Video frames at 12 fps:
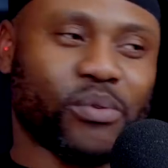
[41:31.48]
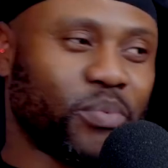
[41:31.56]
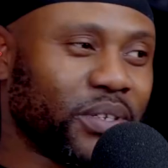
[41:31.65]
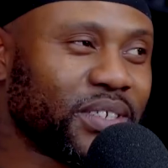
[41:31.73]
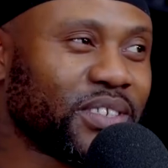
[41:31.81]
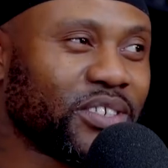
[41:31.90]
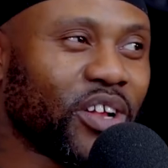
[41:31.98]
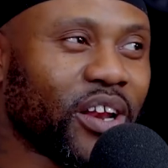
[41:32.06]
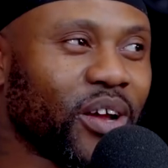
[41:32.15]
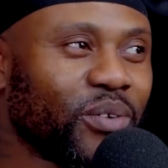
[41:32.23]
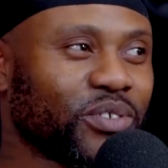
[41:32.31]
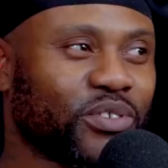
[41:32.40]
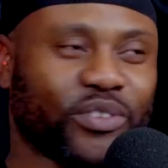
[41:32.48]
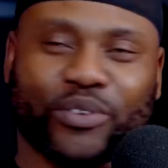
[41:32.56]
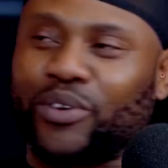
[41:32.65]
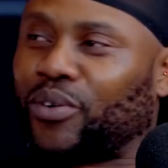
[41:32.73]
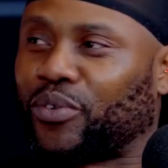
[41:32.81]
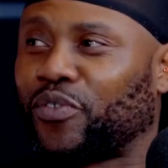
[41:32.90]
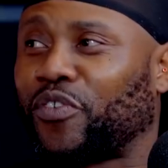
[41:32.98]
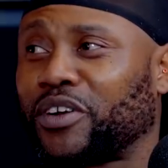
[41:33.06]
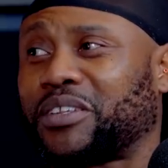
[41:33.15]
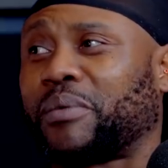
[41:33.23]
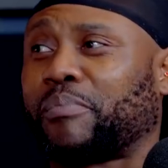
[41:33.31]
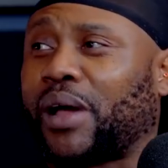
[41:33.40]
But this is not how it's gonna go. You fucked
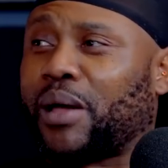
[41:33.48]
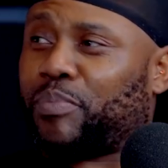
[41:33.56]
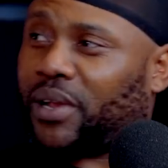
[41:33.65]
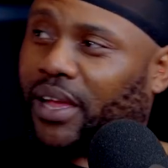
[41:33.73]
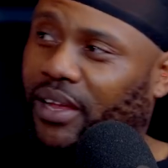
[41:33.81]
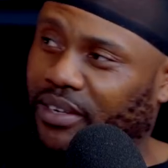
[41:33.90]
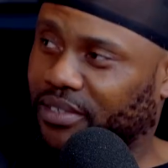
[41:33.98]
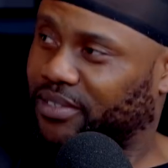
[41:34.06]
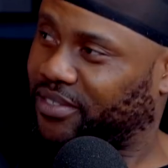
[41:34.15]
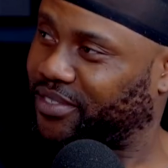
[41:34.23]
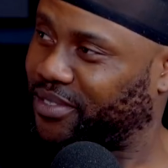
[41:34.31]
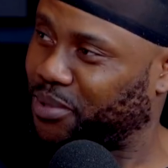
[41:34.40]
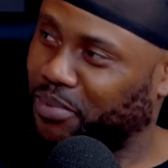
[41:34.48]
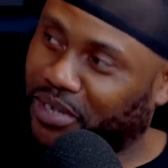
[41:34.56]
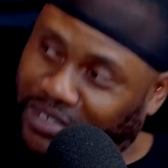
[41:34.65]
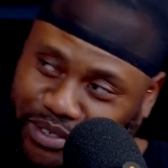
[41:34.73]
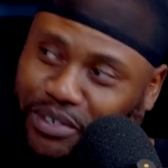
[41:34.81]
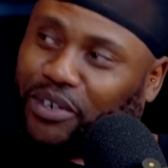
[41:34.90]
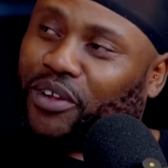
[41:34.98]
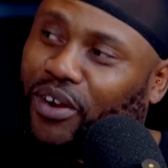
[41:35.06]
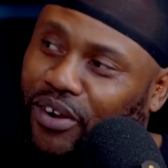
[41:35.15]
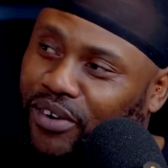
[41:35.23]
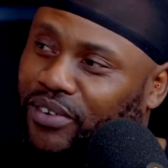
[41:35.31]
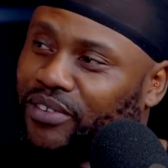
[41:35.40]
up my plan to raise a good
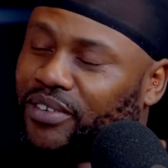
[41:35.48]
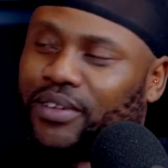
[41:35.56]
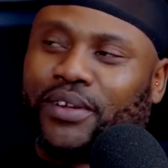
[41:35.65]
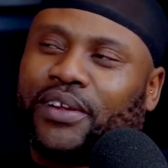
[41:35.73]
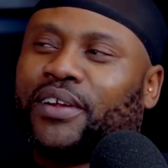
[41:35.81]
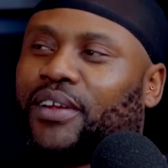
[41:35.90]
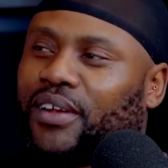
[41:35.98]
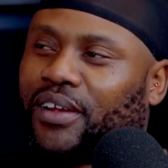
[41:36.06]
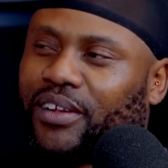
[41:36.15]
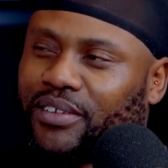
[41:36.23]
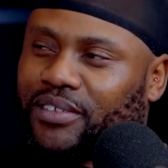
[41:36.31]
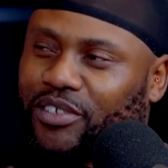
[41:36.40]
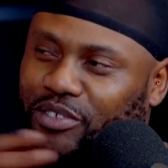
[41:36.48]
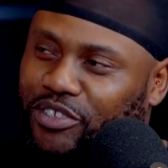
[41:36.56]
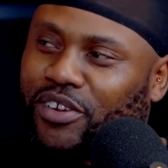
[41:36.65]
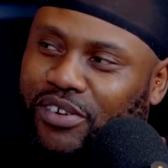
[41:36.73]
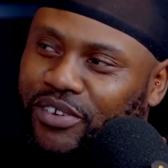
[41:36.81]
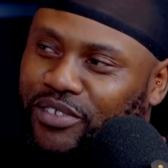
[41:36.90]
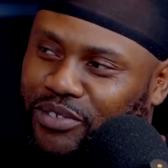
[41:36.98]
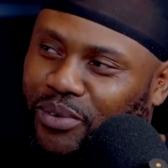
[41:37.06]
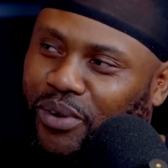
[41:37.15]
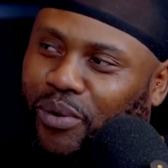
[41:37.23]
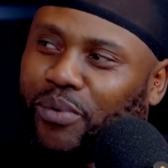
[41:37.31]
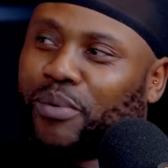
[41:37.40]
girl. And you turn her into
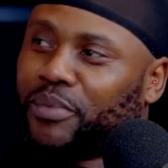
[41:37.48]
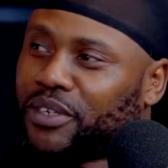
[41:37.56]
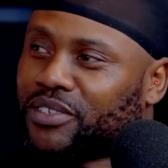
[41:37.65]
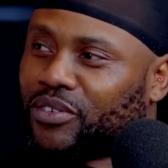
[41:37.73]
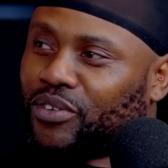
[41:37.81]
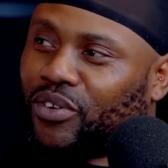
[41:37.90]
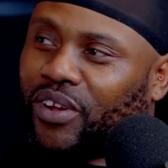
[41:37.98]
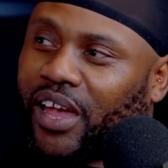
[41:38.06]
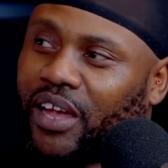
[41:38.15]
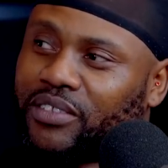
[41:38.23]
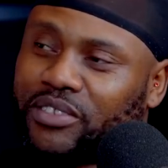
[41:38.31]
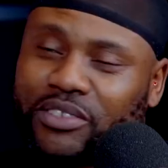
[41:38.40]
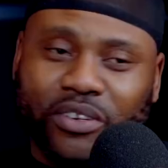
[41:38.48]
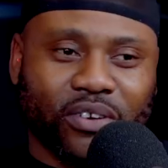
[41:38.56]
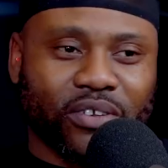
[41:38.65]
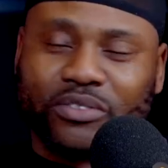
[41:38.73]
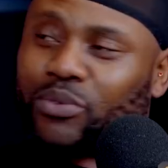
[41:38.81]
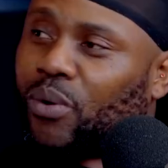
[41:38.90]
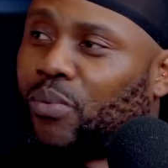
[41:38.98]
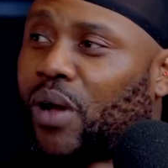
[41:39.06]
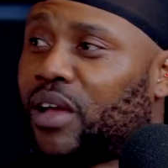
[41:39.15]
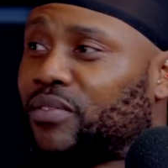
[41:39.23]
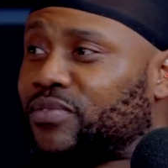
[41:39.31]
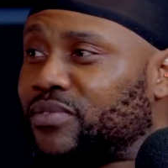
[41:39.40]
a woman, so you're gonna have to turn her into a
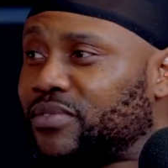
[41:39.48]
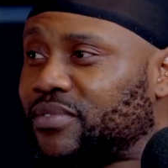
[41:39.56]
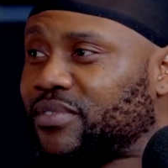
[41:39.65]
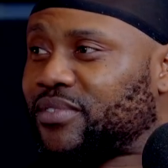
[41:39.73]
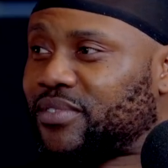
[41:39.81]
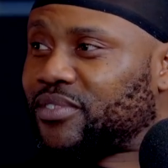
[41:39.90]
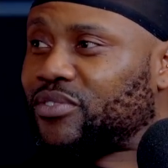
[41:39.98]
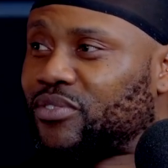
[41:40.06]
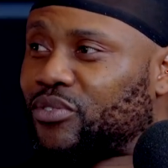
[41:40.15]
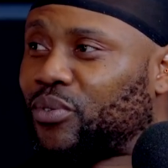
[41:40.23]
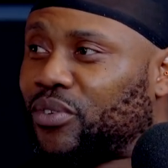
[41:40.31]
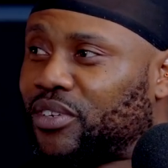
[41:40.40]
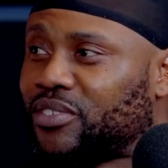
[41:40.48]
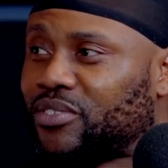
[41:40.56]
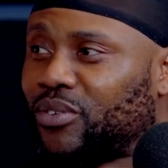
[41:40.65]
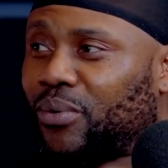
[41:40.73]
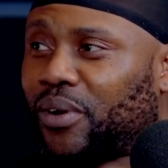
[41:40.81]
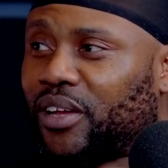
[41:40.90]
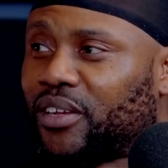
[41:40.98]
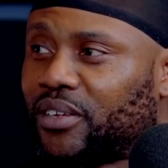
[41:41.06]
wife because you're doing this your way.